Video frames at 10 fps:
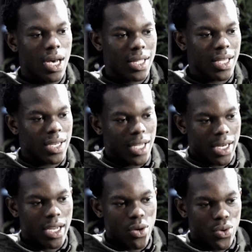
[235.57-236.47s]
I think
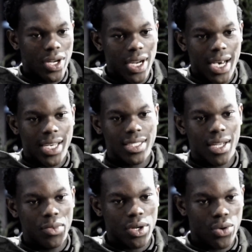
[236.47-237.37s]
then they realized
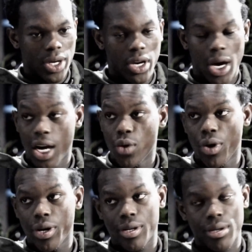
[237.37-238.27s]
I'm a really hard
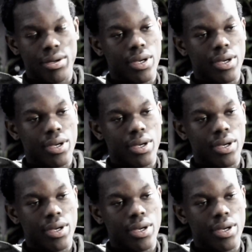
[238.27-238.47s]
worker.